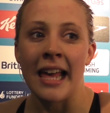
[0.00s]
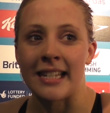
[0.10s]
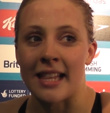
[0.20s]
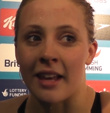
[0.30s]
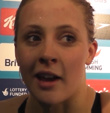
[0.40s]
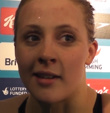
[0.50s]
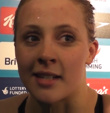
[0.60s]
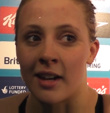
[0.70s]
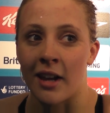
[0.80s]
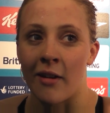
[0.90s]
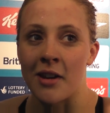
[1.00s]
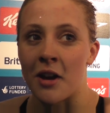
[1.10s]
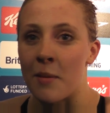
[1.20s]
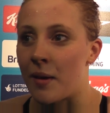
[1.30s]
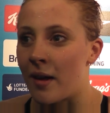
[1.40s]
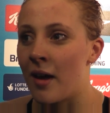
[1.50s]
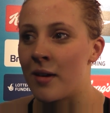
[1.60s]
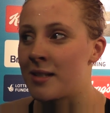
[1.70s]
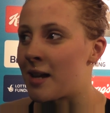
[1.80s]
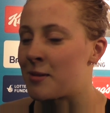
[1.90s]
think I was going to go under it, but
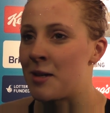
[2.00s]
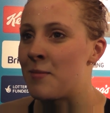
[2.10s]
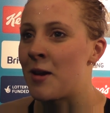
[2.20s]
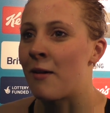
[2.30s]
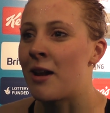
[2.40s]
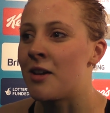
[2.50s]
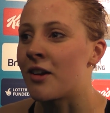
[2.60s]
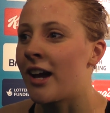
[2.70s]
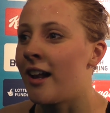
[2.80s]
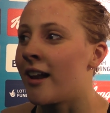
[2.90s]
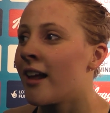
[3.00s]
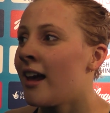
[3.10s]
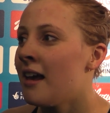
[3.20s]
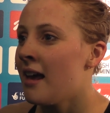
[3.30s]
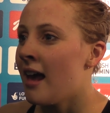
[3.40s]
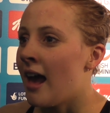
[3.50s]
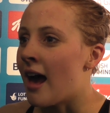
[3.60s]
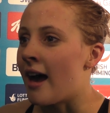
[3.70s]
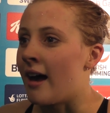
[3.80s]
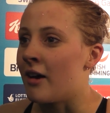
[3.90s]
I was absolutely moving on under it,
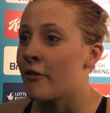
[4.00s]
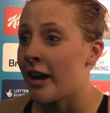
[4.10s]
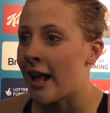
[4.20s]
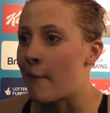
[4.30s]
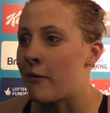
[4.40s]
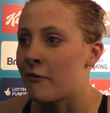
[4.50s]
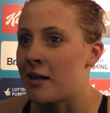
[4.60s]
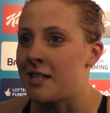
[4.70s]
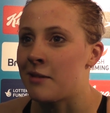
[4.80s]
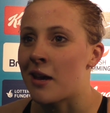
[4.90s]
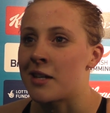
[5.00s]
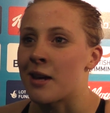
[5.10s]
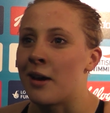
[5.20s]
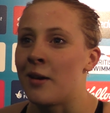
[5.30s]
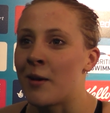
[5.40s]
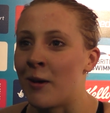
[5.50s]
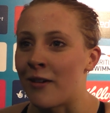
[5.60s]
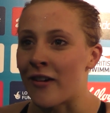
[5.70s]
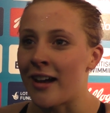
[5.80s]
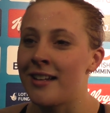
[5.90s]
and really happy for my teammates who
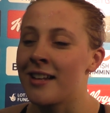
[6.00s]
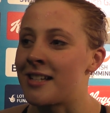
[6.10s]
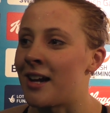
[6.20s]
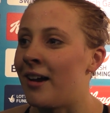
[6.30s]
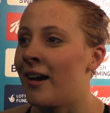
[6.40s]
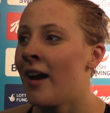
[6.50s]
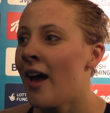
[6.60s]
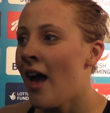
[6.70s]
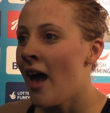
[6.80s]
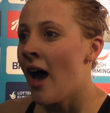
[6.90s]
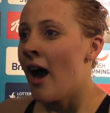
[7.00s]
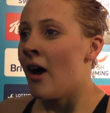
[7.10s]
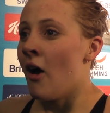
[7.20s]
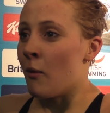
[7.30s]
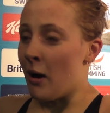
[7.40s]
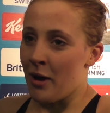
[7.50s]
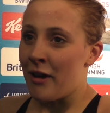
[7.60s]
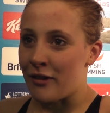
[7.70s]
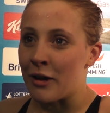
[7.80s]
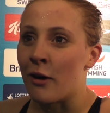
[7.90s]
qualified. So, well,
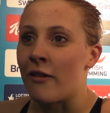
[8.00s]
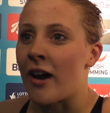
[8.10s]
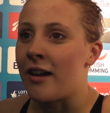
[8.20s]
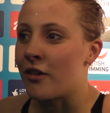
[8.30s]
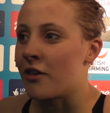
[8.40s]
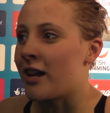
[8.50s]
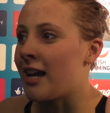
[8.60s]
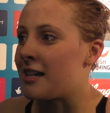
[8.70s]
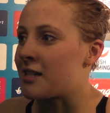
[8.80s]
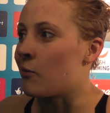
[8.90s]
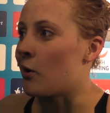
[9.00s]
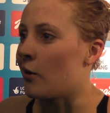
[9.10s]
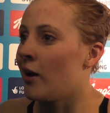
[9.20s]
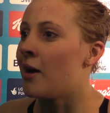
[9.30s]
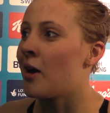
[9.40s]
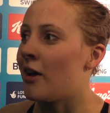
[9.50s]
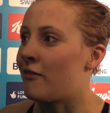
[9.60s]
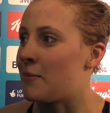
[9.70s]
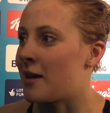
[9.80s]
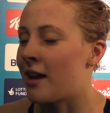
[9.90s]
hopefully qualified for the relay, so we'll
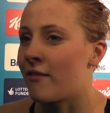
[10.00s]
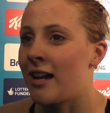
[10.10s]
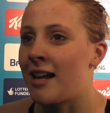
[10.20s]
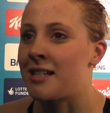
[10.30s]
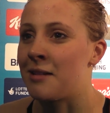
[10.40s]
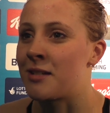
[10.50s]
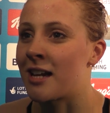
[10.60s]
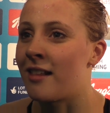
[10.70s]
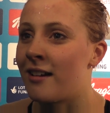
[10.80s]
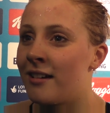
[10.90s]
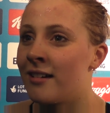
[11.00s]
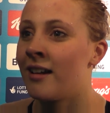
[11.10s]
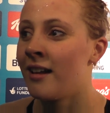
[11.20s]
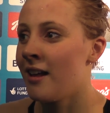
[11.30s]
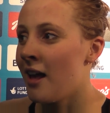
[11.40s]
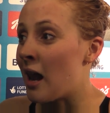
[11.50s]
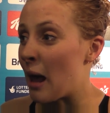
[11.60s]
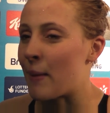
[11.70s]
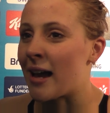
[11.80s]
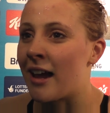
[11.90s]
hopefully be in that relay team together and
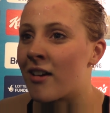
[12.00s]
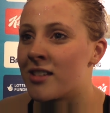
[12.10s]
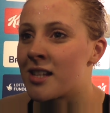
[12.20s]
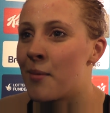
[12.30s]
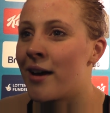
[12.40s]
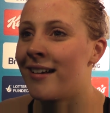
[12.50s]
like back here in the summer.